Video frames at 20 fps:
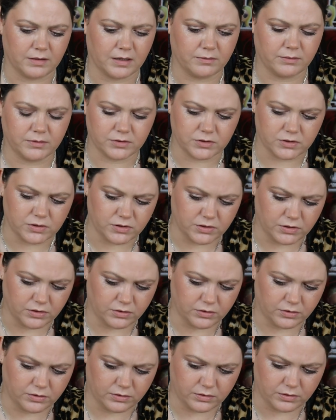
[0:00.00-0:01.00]
that one's
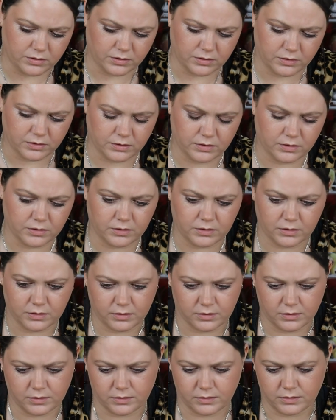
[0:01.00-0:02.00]
June.
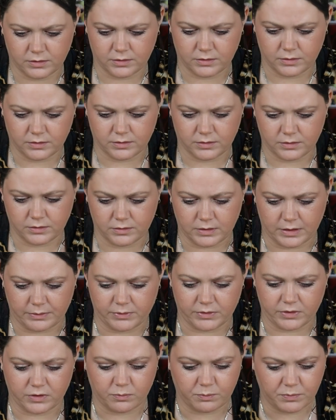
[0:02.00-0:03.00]
That
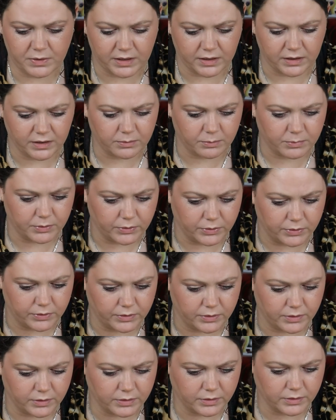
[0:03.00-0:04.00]
one's Pink
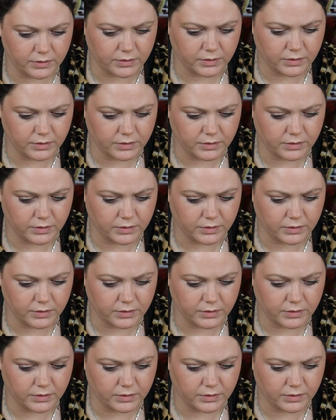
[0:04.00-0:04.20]
Moon.